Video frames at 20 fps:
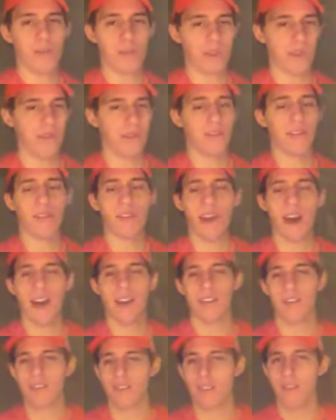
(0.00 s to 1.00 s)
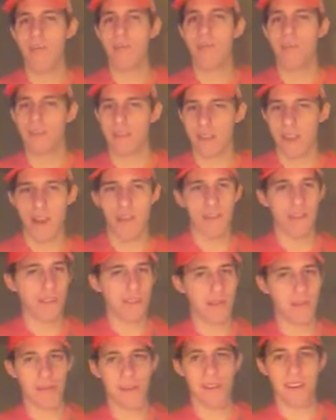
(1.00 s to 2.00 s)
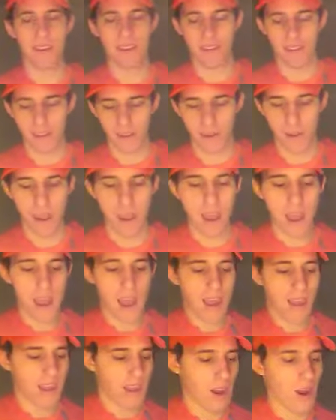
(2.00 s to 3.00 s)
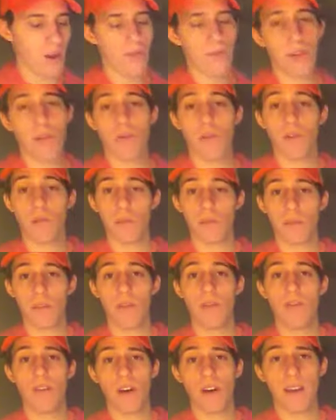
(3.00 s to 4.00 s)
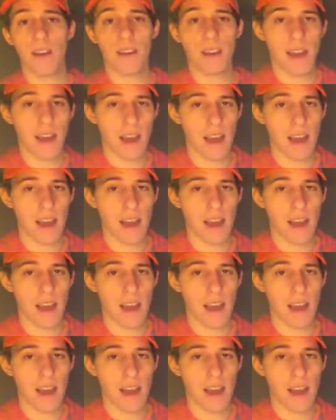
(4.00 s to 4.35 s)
but there was a lot of stupid stuff Clemson did too that hopefully we'll improve on